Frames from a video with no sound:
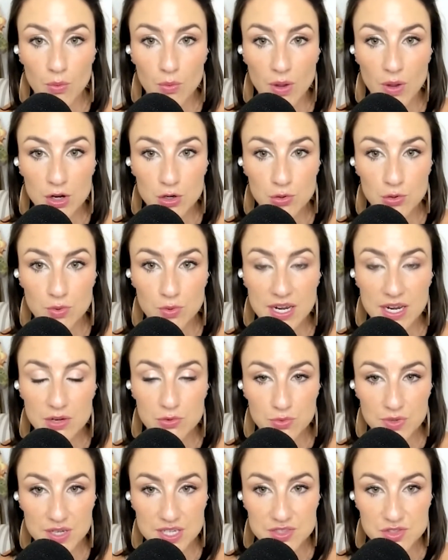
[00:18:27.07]
a great
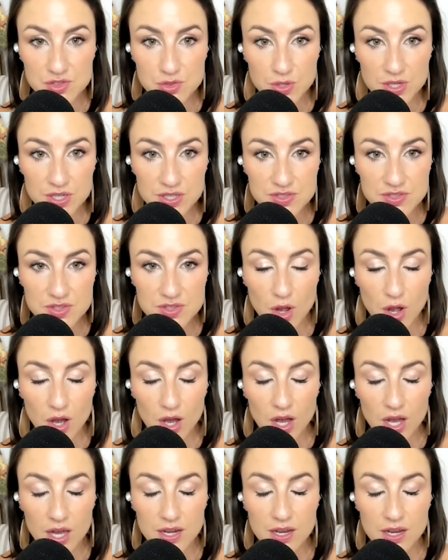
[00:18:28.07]
resource
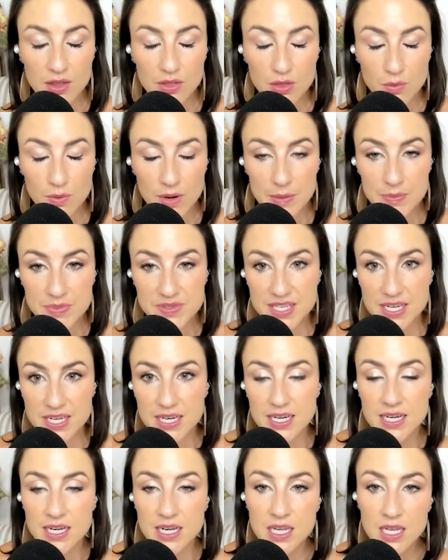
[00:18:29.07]
on the
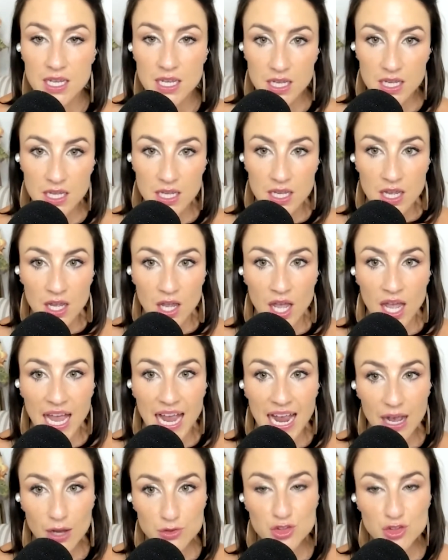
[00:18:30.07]
website
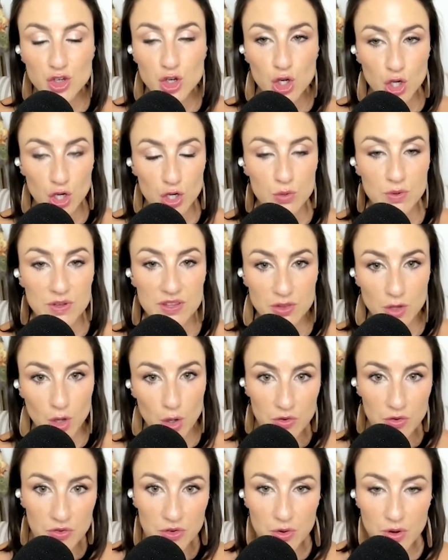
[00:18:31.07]
how to cook with
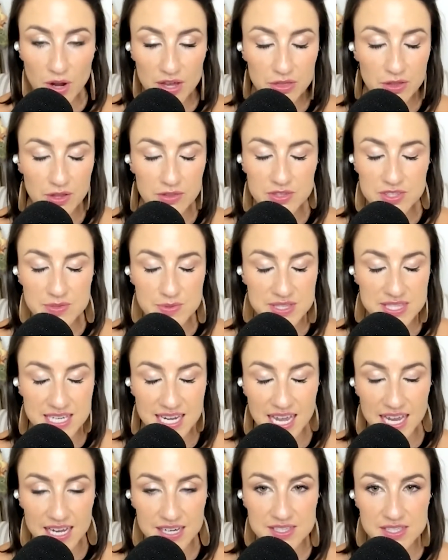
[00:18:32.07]
tofu. I thought this was
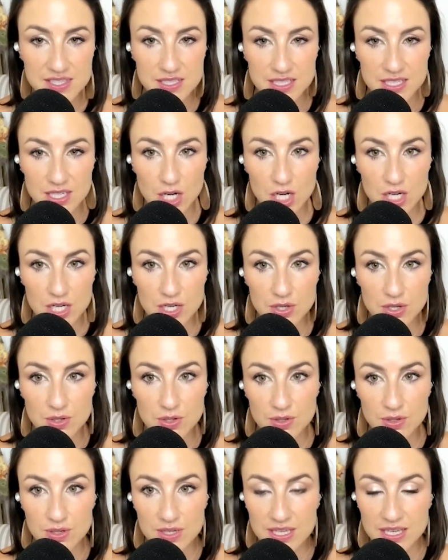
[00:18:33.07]
an excellent
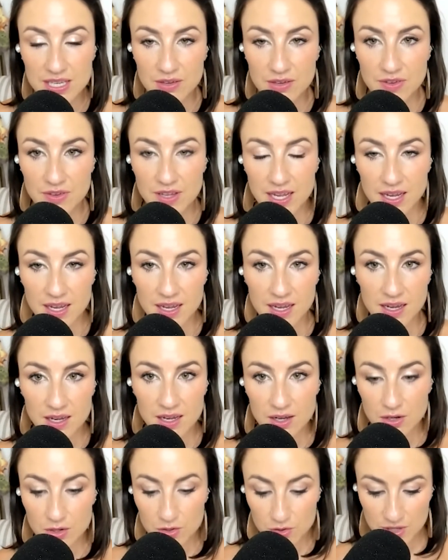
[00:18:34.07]
article giving
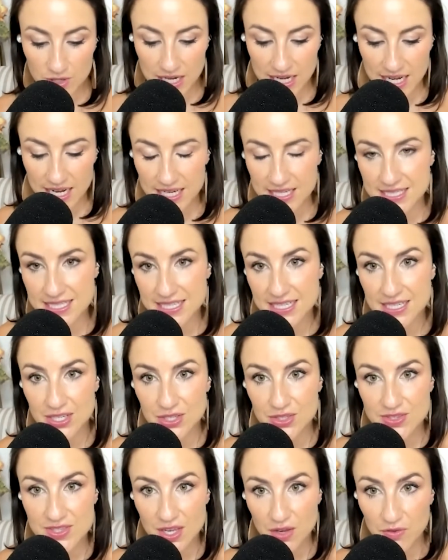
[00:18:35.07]
great
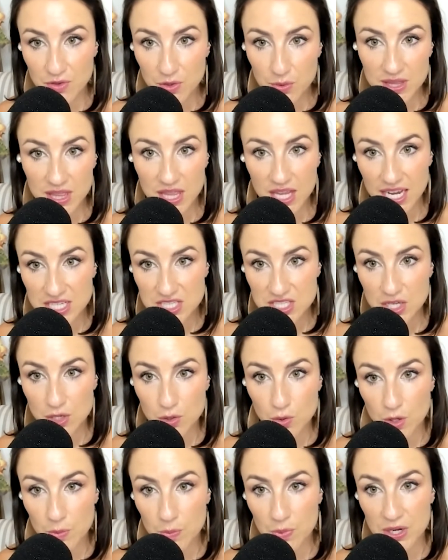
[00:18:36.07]
ideas if you would like to
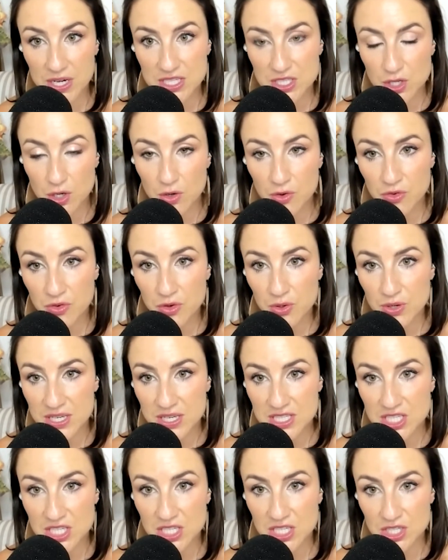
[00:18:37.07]
incorporate tofu
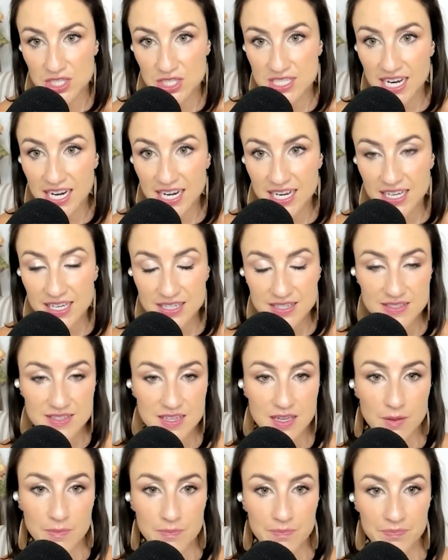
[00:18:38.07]
into your diet,
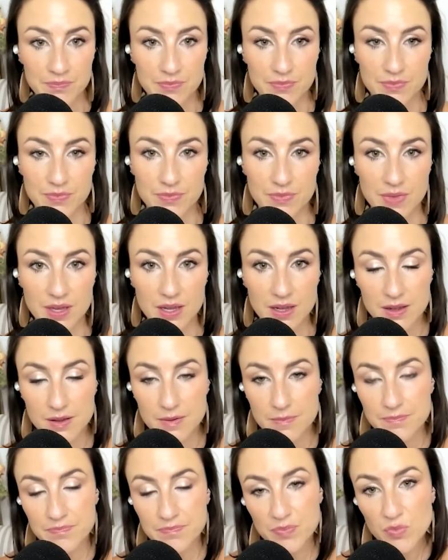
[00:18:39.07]
some
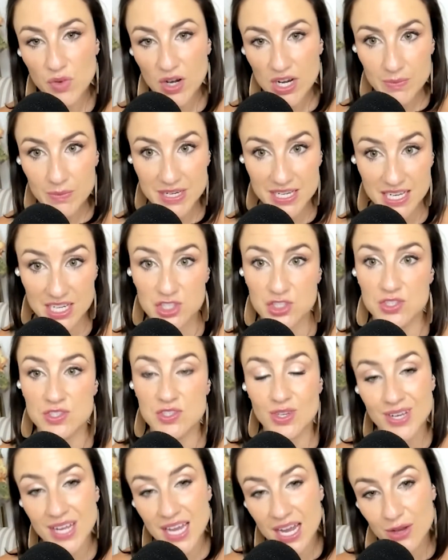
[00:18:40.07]
um, recommendations
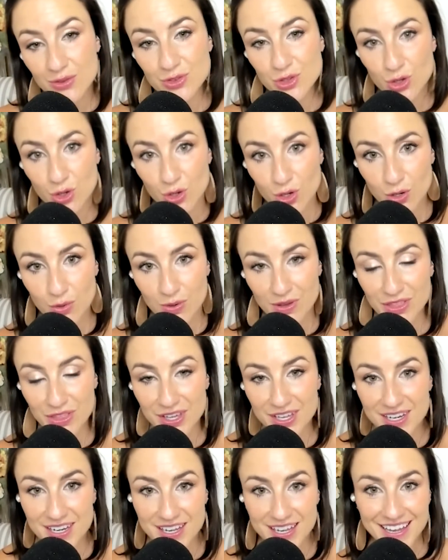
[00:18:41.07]
on how to cook with
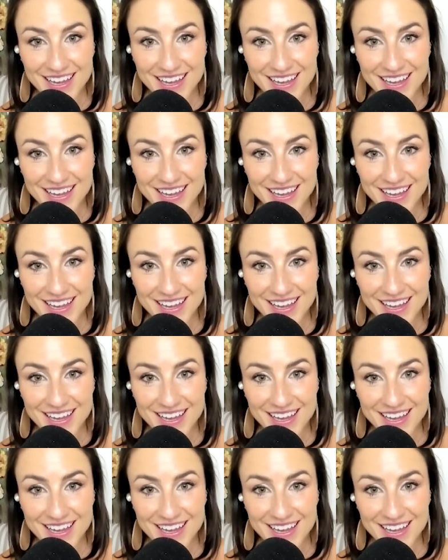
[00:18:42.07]
it